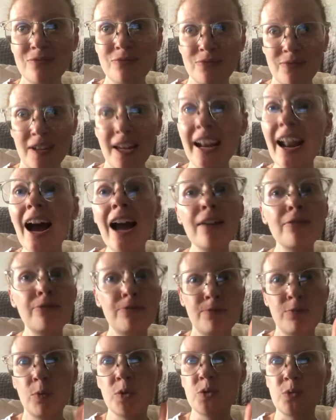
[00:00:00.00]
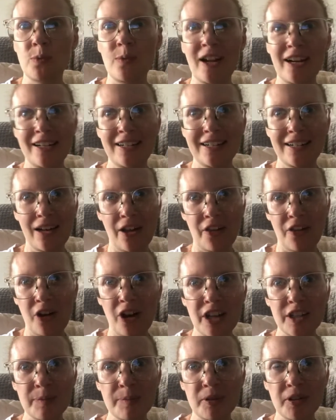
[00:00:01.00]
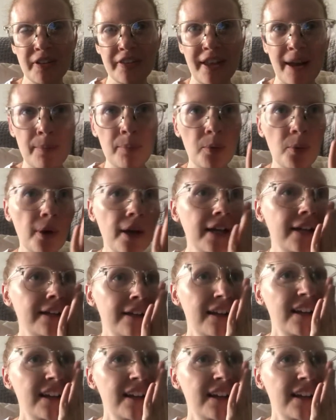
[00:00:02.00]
and I was ready to get out of the hospital at that point.